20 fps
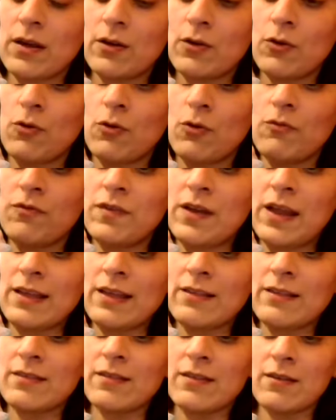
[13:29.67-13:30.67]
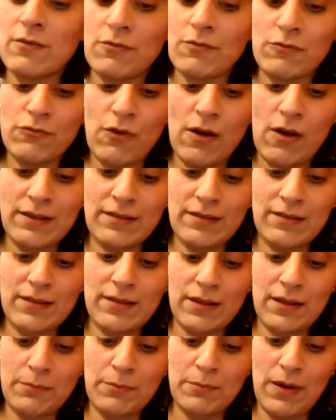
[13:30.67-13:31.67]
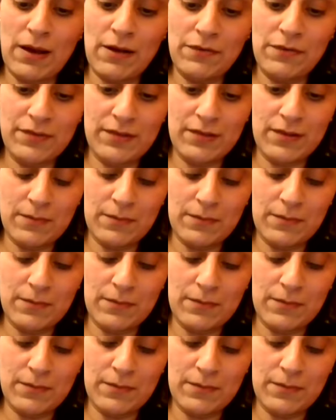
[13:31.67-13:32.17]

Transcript: cornflakes, rice puffs,